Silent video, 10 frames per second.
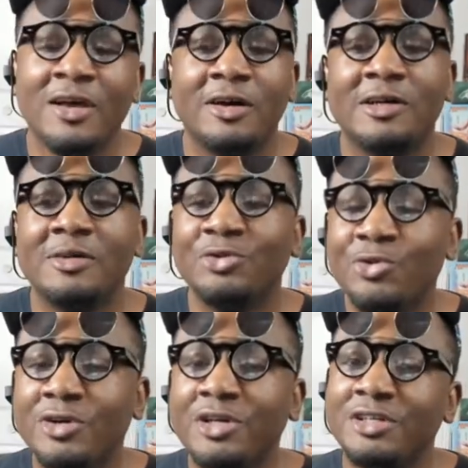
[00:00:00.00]

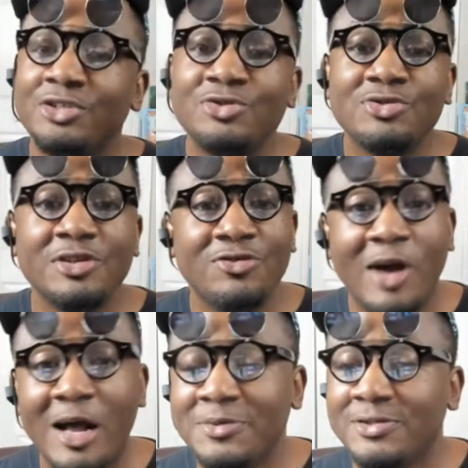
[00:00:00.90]
Lukka usually
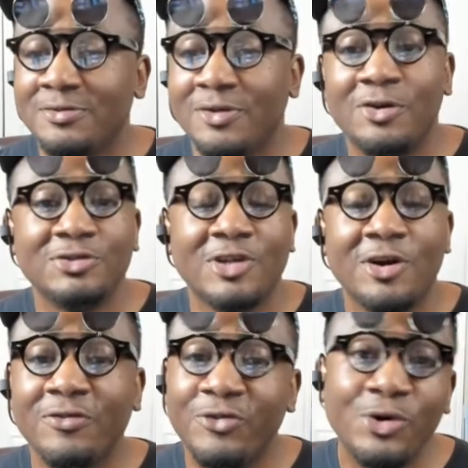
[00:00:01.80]
drops on
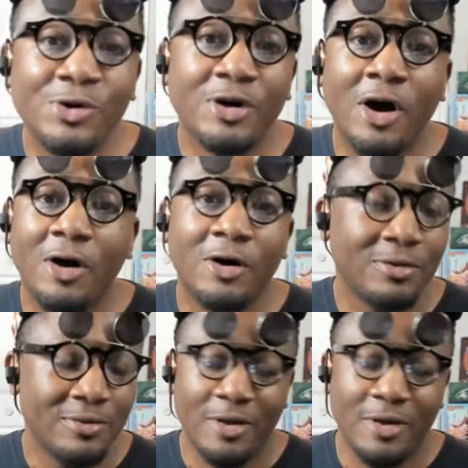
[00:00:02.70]
turn 4,